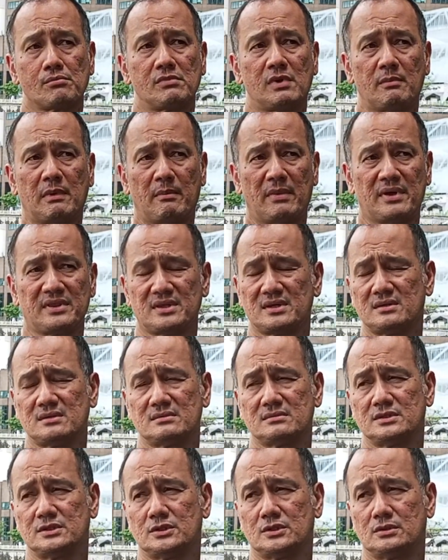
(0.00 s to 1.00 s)
But my
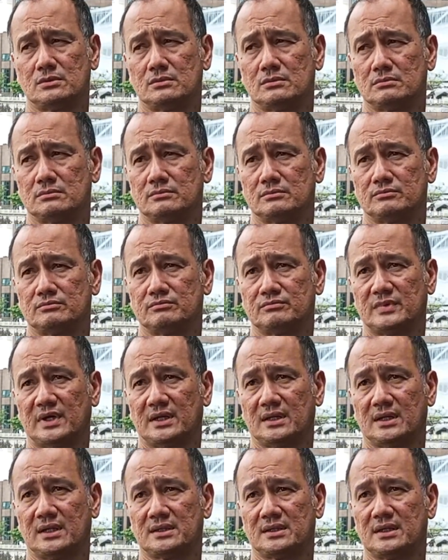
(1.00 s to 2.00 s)
mother,
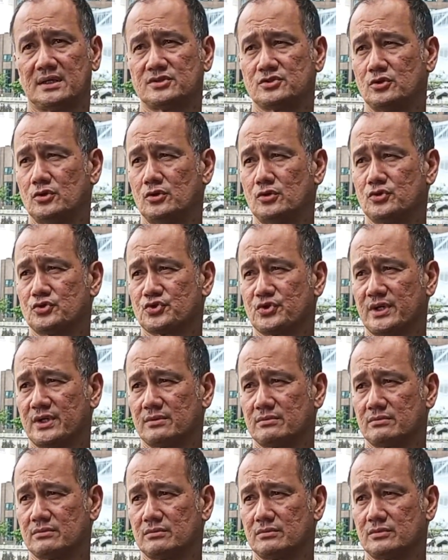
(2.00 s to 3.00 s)
had nothing else to lose, right?
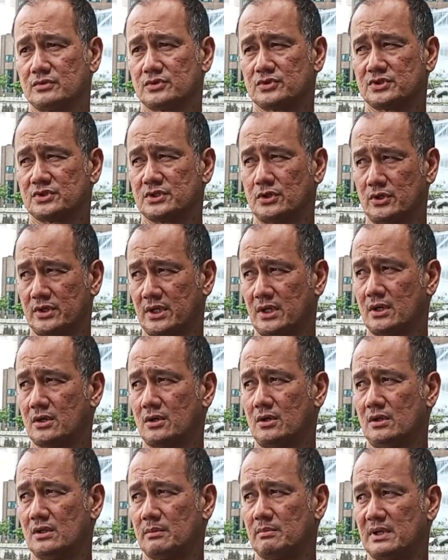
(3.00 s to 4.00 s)
She said, okay,
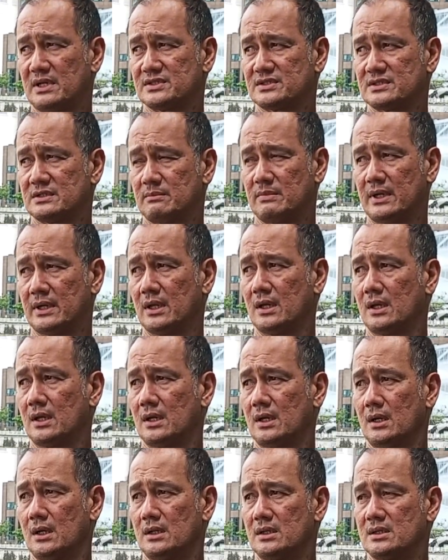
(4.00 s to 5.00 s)
call the pastor, but
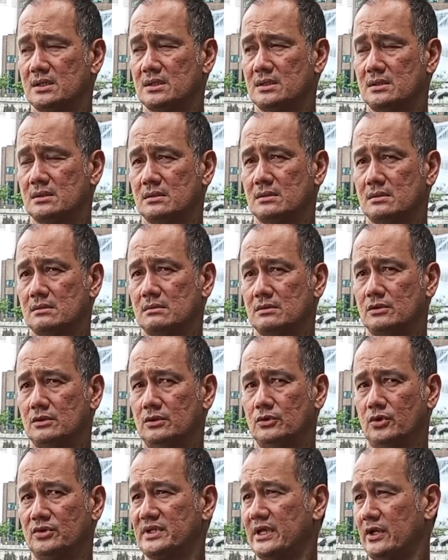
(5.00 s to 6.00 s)

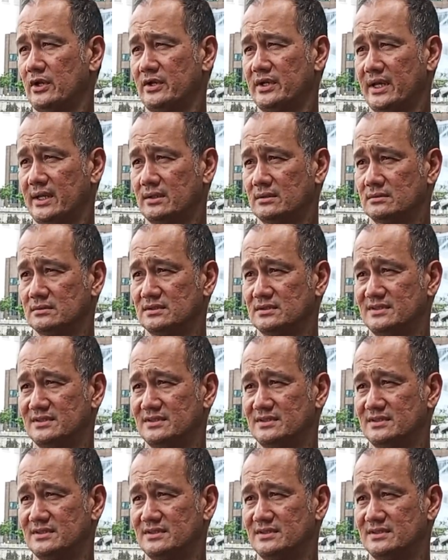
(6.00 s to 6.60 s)
don't tell your dad,